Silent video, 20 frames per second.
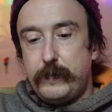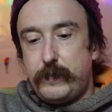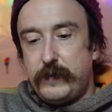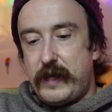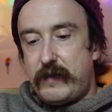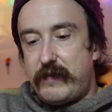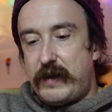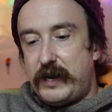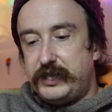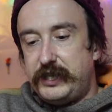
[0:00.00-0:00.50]
but
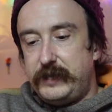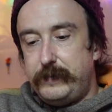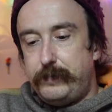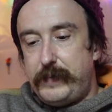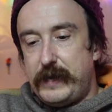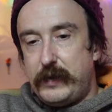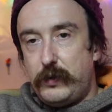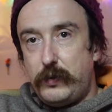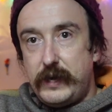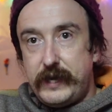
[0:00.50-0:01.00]
they're actually
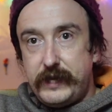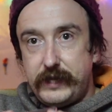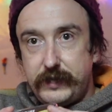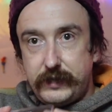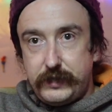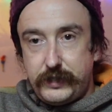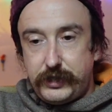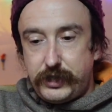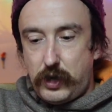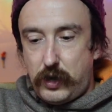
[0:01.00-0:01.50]
built
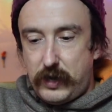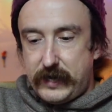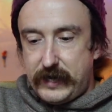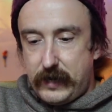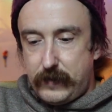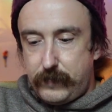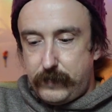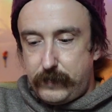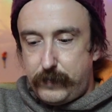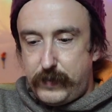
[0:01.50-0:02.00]
in
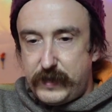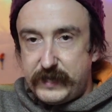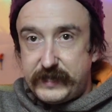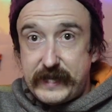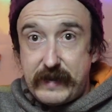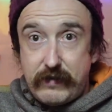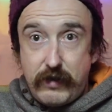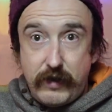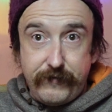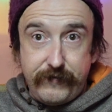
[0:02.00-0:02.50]
China, but it's
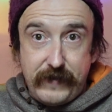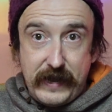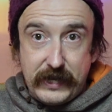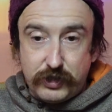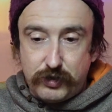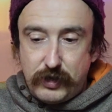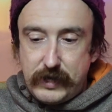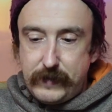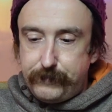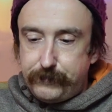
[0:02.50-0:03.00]
their own
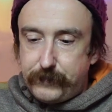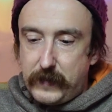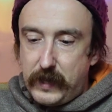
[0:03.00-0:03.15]
factory